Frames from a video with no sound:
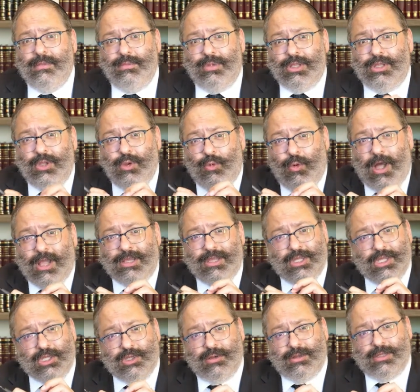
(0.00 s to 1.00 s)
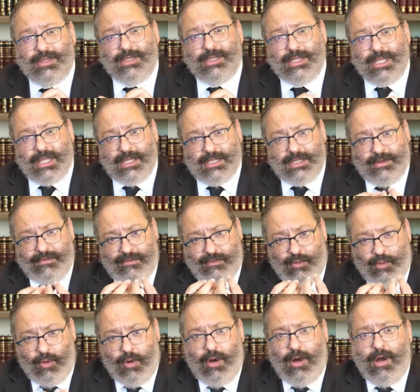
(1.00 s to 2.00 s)
But you want a certain sense of
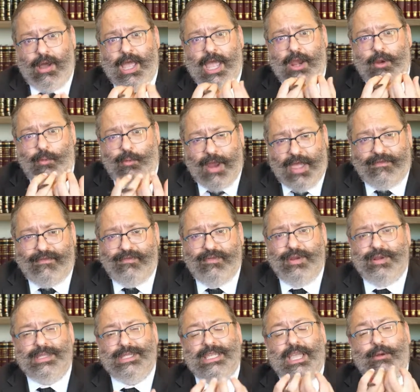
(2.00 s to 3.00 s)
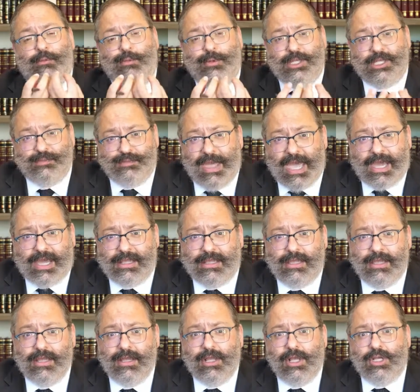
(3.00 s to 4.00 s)
awe and reverence and
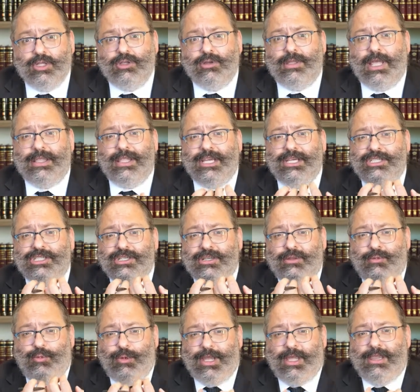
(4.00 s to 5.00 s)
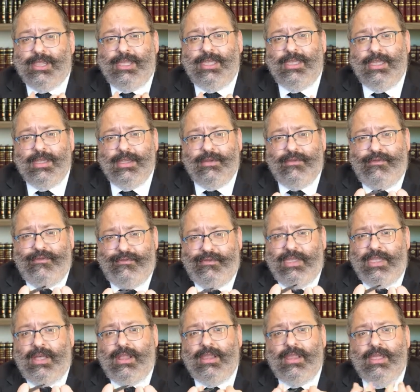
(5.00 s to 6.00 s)
respect so that they should really
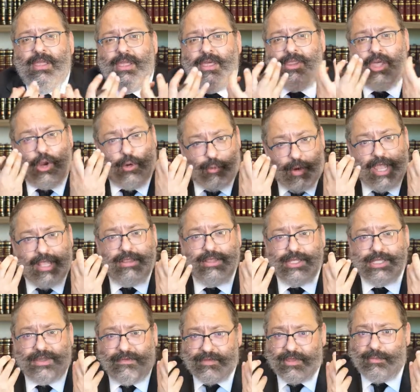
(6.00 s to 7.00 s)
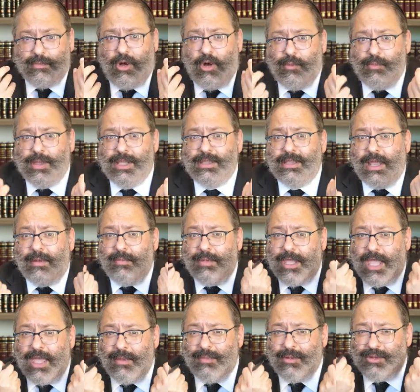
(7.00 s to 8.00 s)
feel the greatness of the moment and
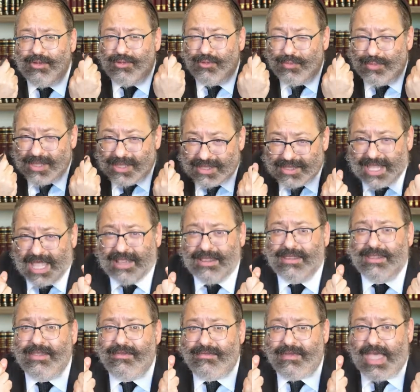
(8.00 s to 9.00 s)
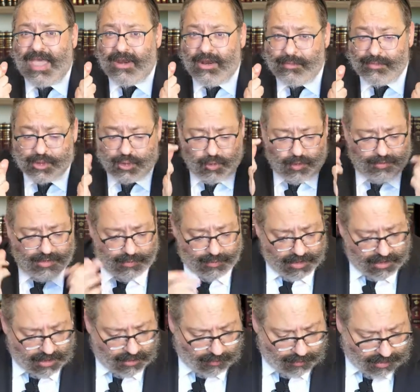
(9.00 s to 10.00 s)
be able to be attentive and absorb the
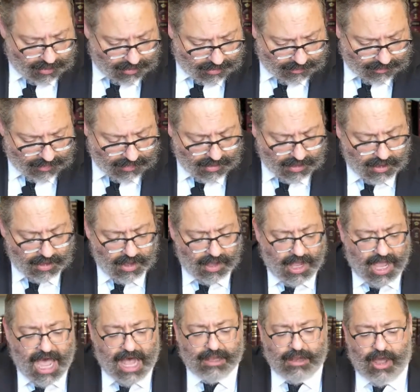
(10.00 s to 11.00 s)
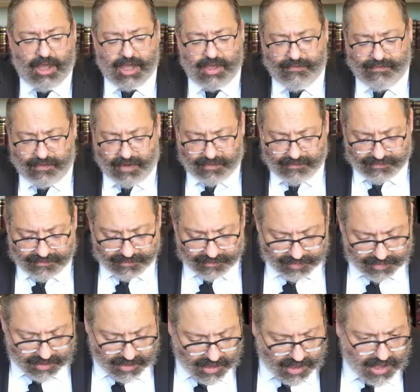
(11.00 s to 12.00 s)
material. Halacha
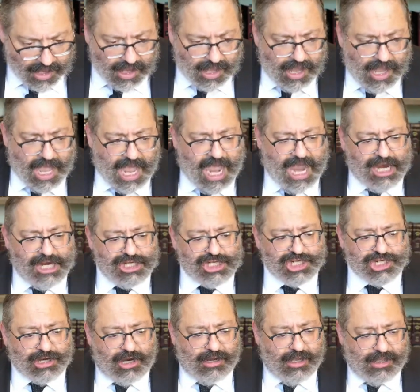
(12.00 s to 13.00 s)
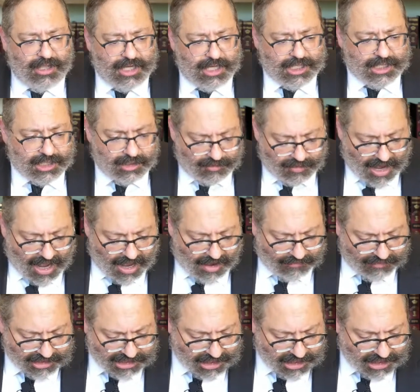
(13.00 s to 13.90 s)
Ein shoyl es harav